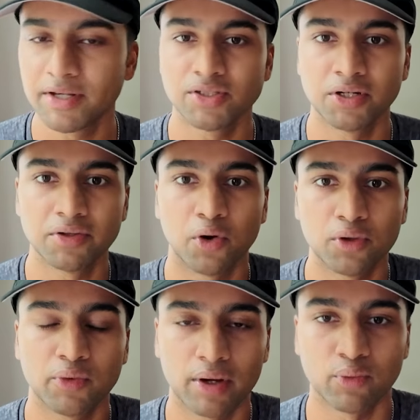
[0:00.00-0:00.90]
because you're the
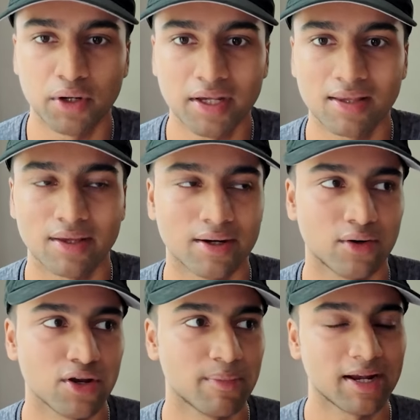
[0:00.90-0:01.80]
only one working there
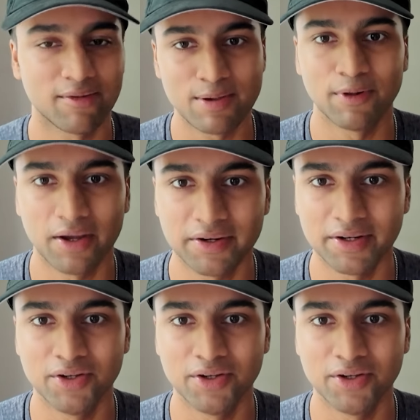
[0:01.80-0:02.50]
or you might have people under